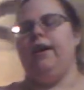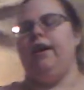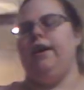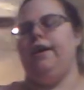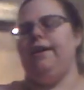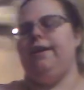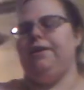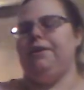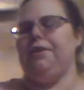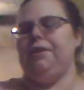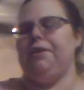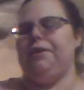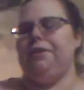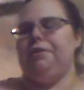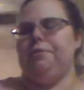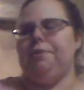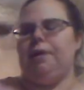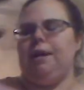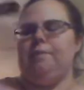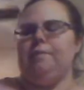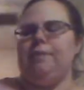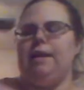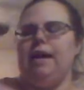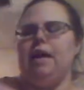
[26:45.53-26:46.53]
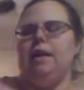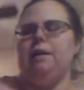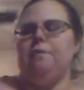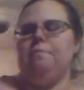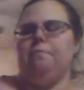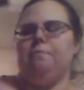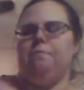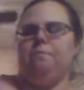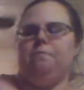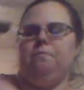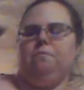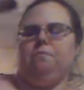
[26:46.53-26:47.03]
I'm not
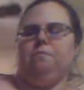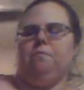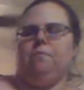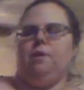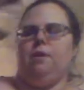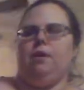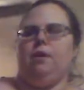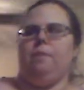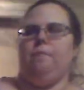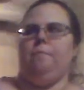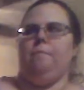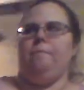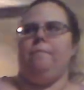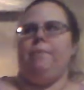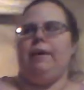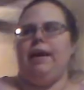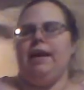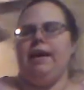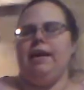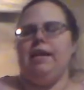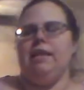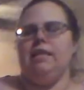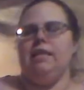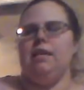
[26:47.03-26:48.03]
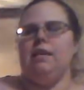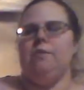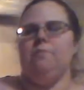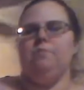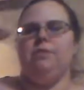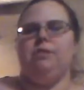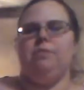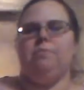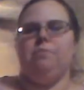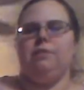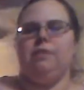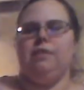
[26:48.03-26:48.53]
buying them
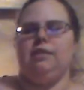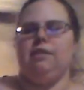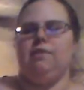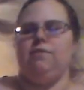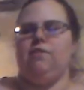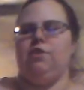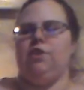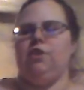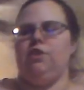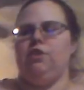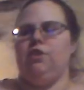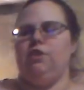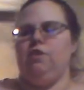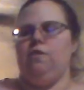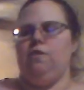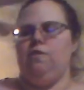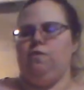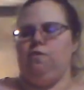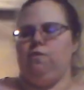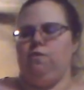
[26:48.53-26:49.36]
specifically